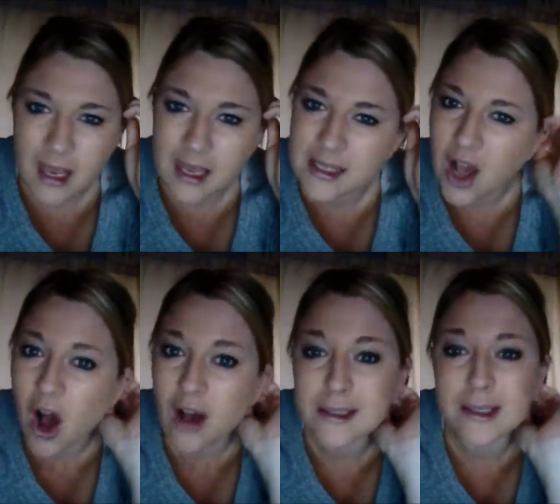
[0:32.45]
It's
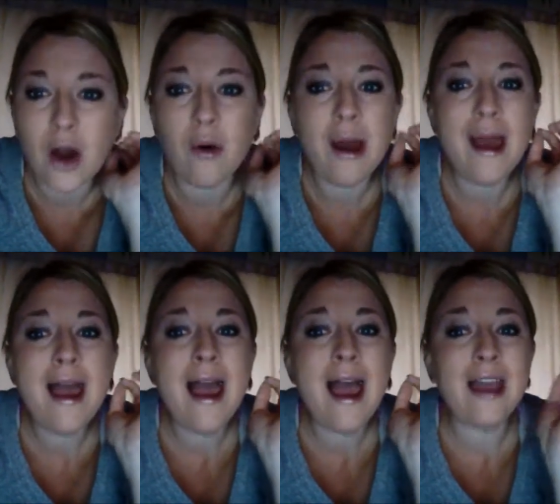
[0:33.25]
also
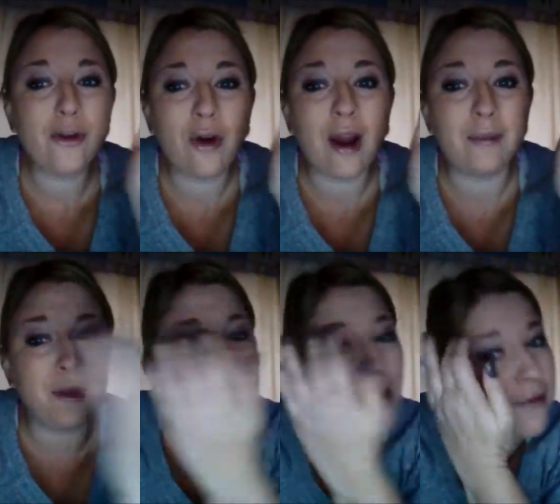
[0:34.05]

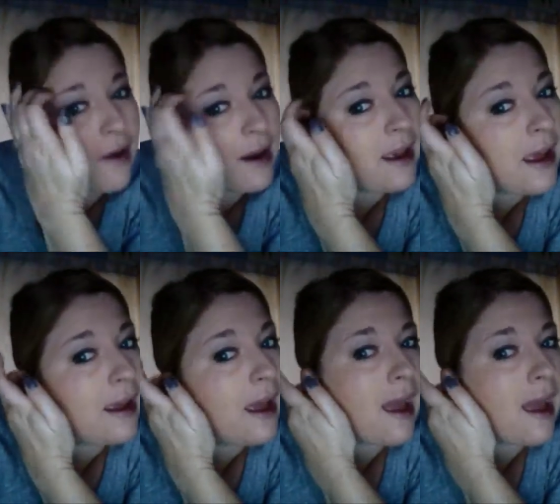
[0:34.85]
incredibly nerve wracking,